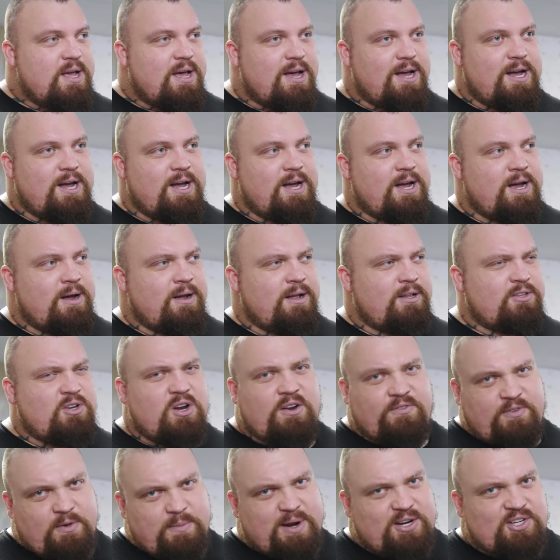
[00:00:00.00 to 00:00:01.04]
uh, I don't know
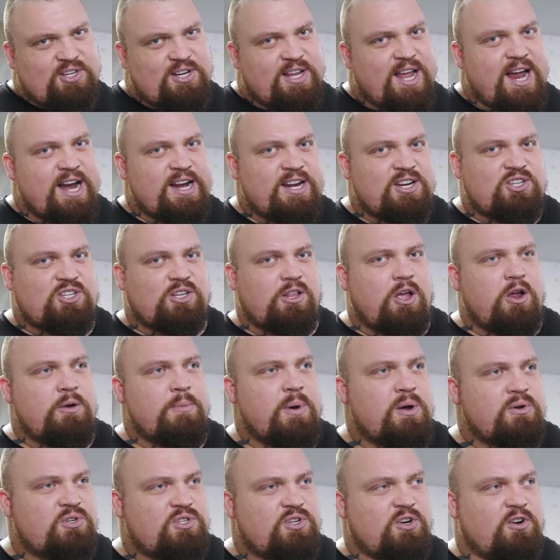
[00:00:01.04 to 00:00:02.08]
if you managed to get any
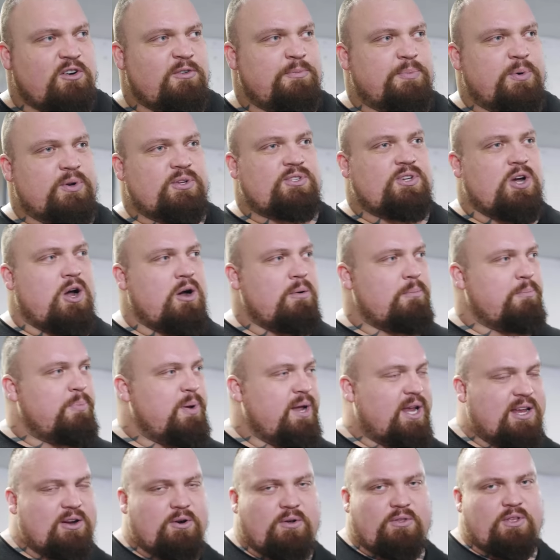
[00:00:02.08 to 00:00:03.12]
slow-mo stuff, but Tom
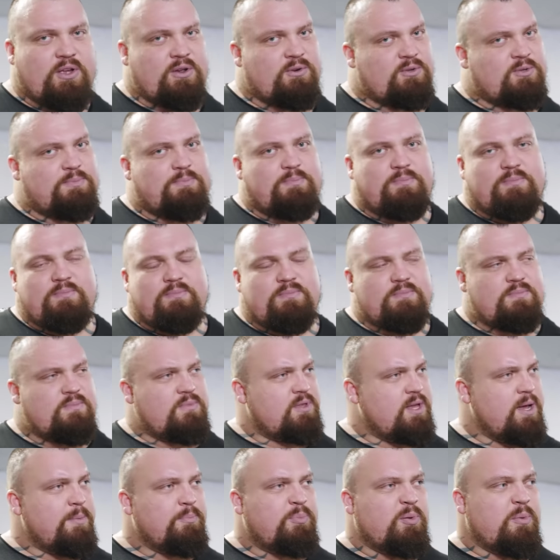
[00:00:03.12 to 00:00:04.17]
picking up those
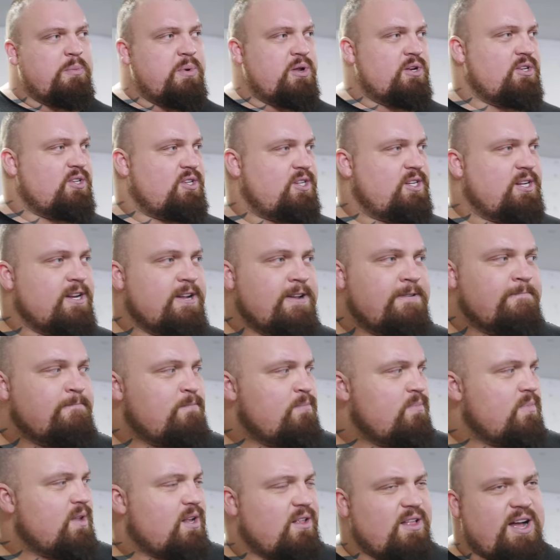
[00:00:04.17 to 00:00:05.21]
the implements
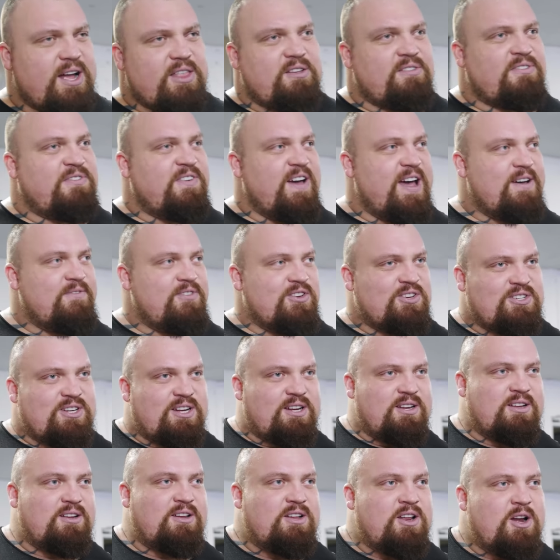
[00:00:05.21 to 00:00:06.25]
like the feathers
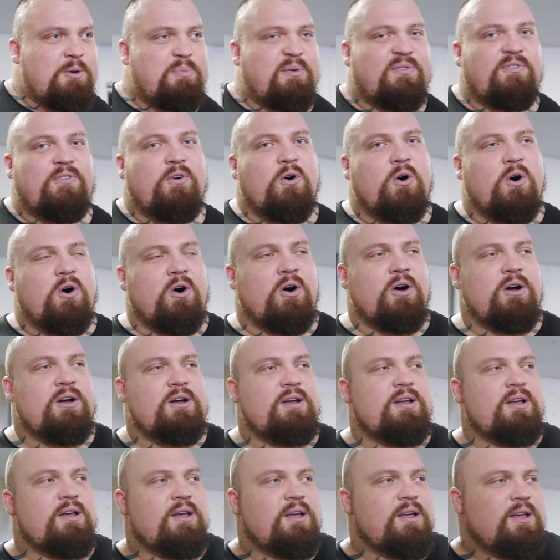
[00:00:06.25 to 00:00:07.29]
and you know before
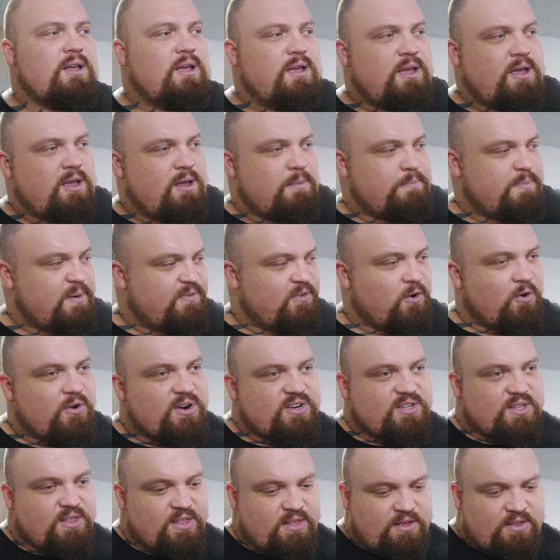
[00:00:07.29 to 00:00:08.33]
before
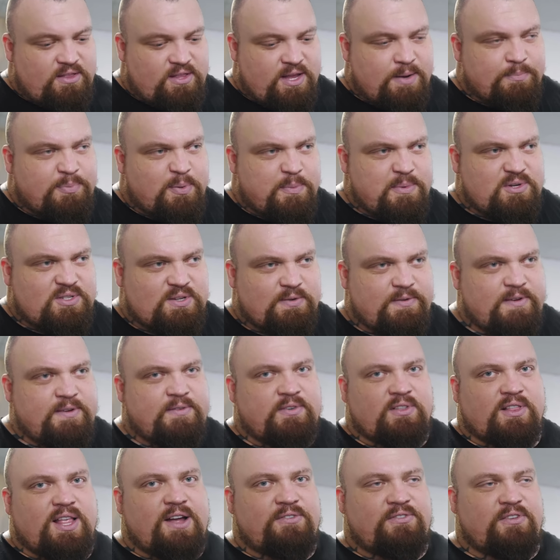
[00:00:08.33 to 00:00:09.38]
the, the, implements have
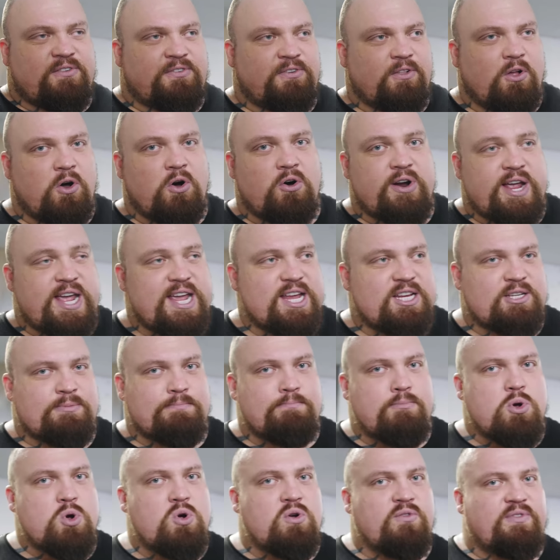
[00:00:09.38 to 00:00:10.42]
even left the floor, he is
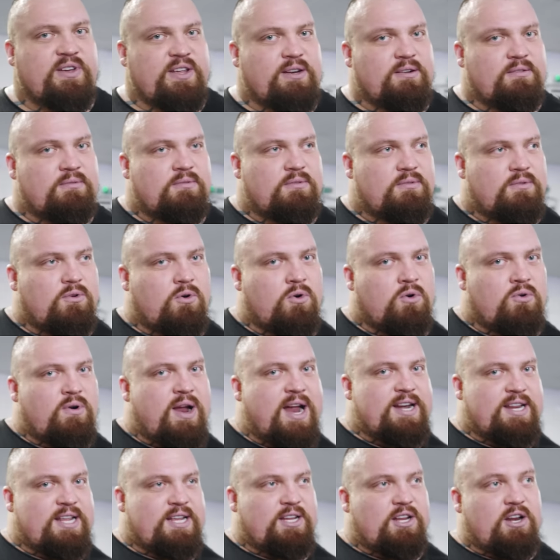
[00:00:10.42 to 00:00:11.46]
moving
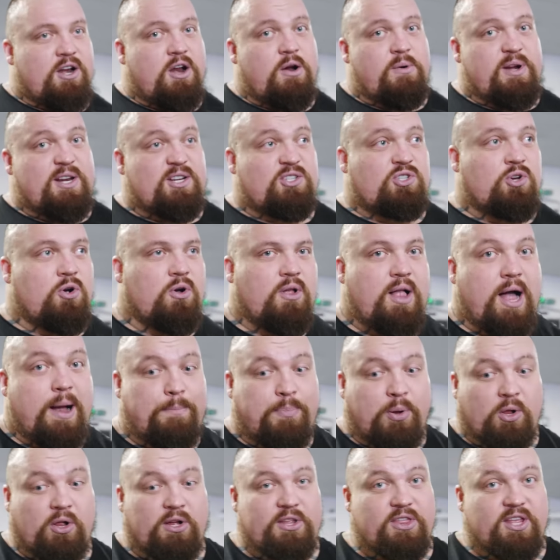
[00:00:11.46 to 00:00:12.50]
already. You know, and he's sort of like
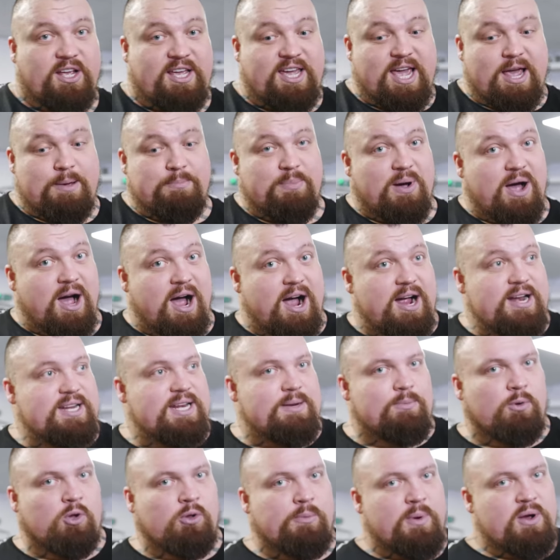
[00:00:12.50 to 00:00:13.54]
pulling the kit behind
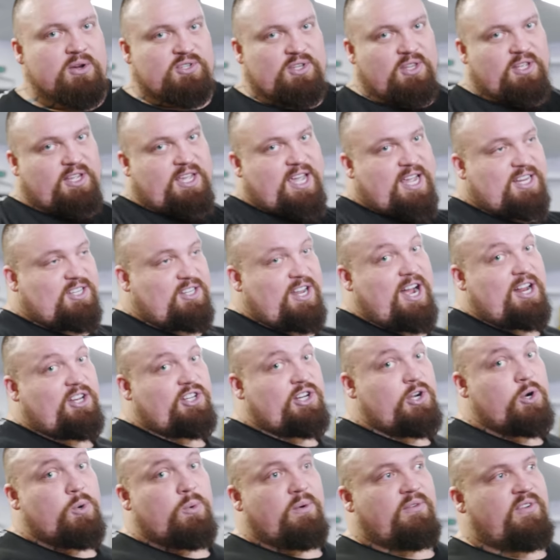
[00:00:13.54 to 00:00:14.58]
him almost, and the kit's
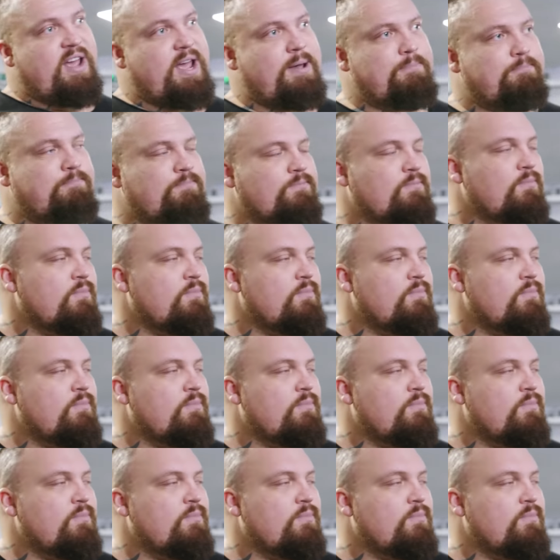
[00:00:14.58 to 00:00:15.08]
catching up with him.